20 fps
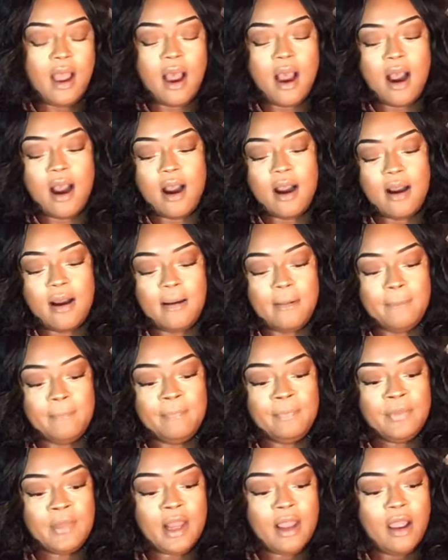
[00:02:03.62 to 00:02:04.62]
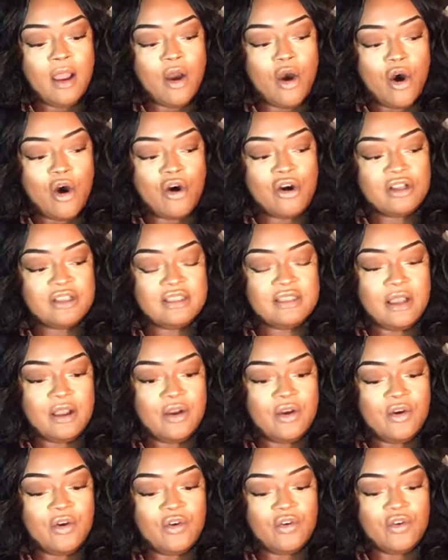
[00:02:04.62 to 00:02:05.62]
Um
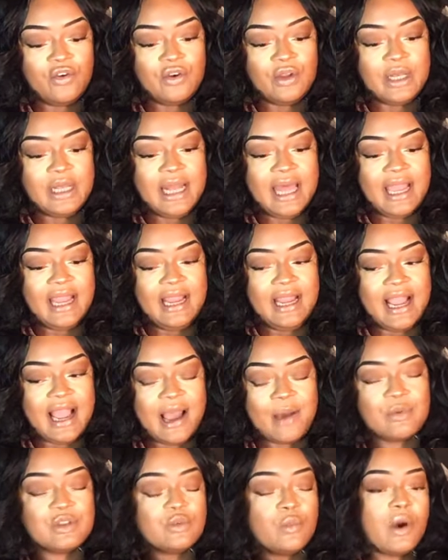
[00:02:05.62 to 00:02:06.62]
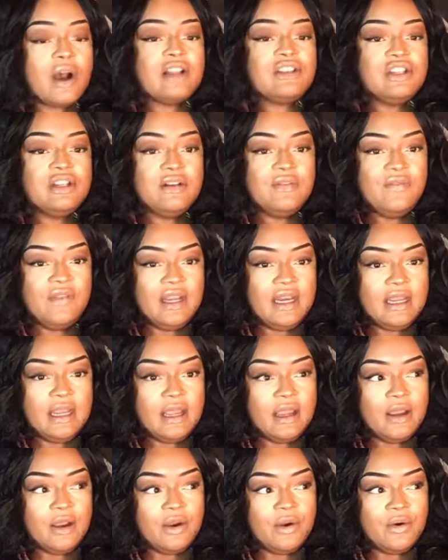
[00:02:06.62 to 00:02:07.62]
also like I was watching a
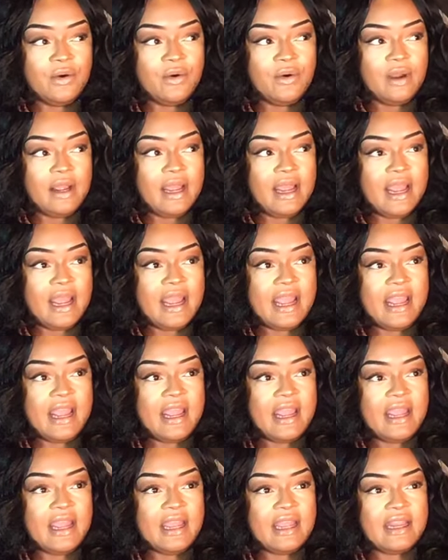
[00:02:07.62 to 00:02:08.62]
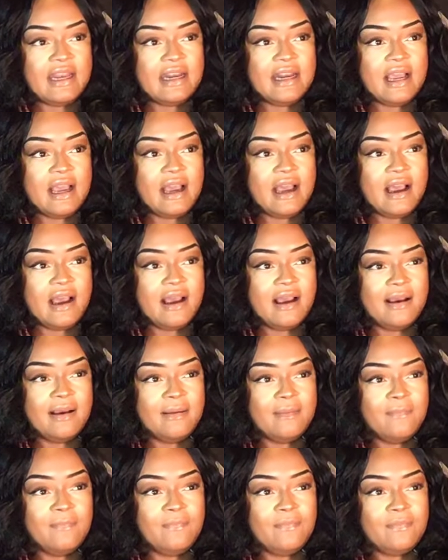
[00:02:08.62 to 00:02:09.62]
video and
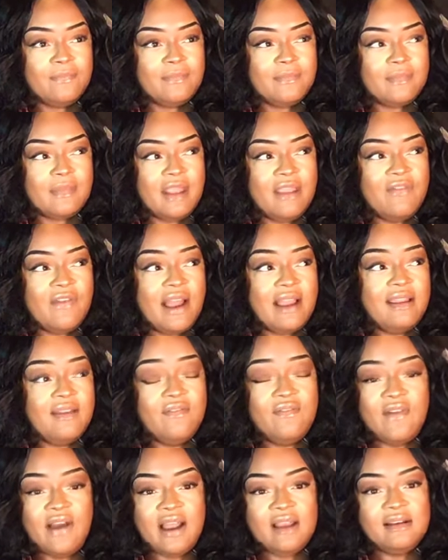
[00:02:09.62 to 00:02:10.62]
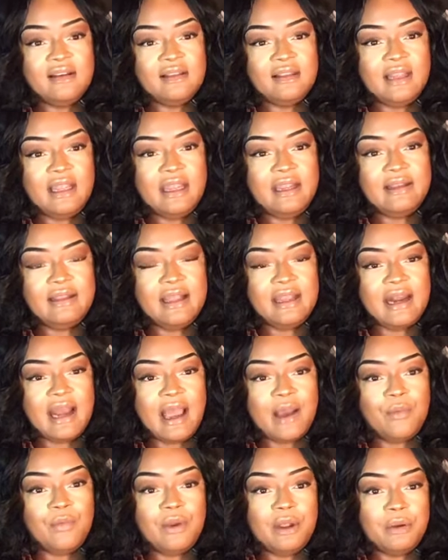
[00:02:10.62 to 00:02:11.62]
um if I can find a link then
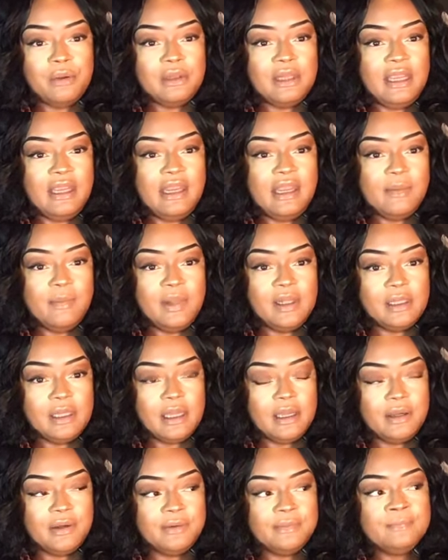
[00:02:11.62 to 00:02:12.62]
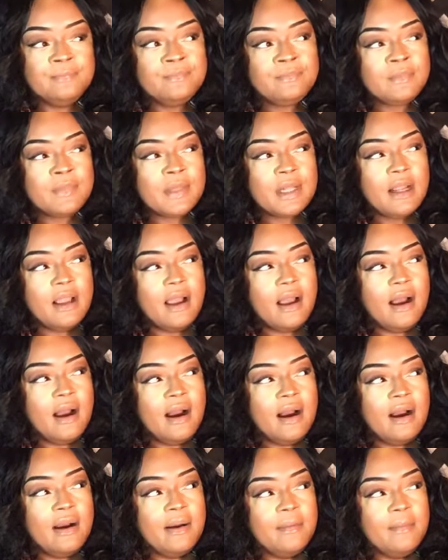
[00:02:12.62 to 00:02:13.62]
I will link it below
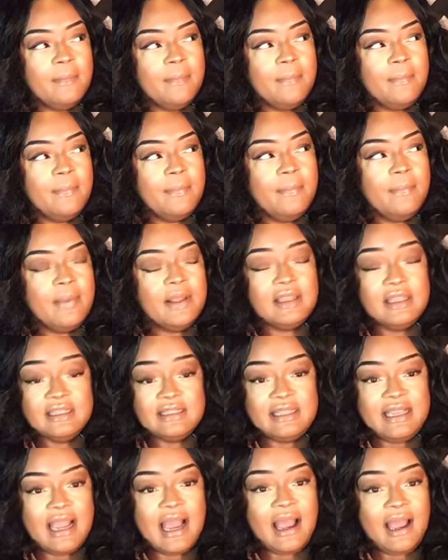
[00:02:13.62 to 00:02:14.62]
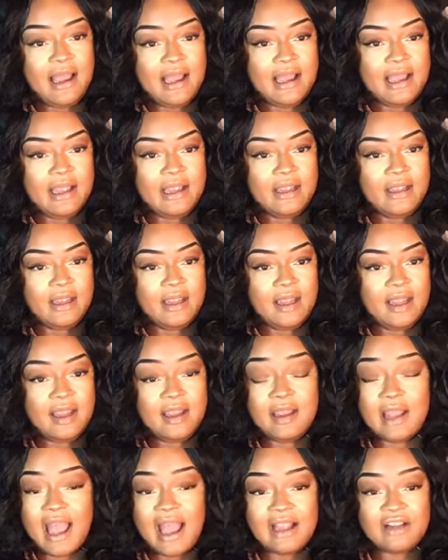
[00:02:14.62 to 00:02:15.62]
um, but this guy,
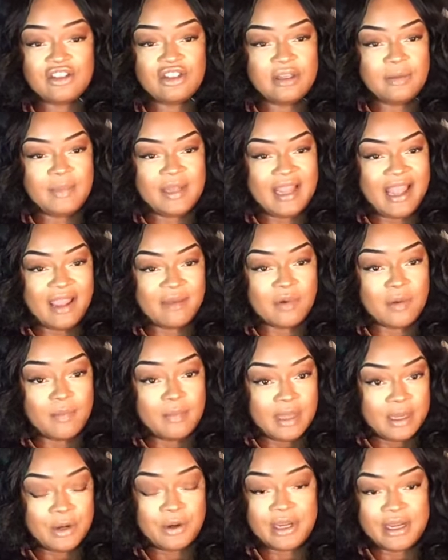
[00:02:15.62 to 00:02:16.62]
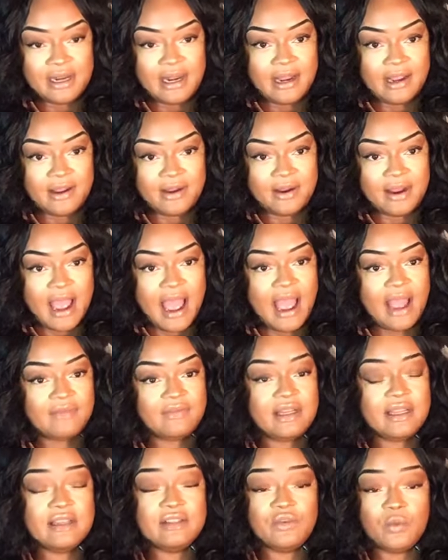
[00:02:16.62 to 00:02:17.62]
he actually became a millionaire
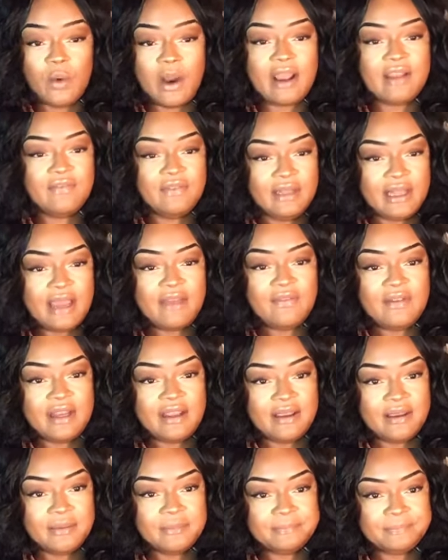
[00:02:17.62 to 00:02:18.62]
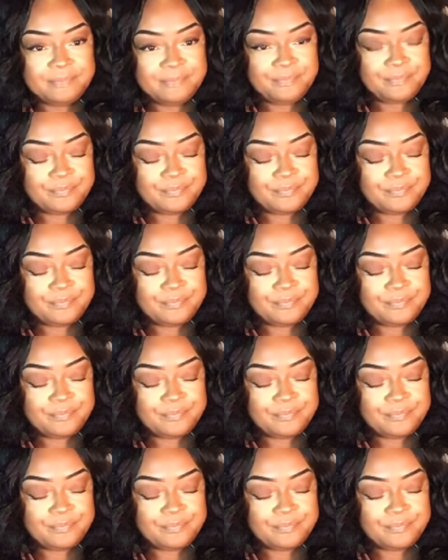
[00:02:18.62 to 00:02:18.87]
after his wife left him.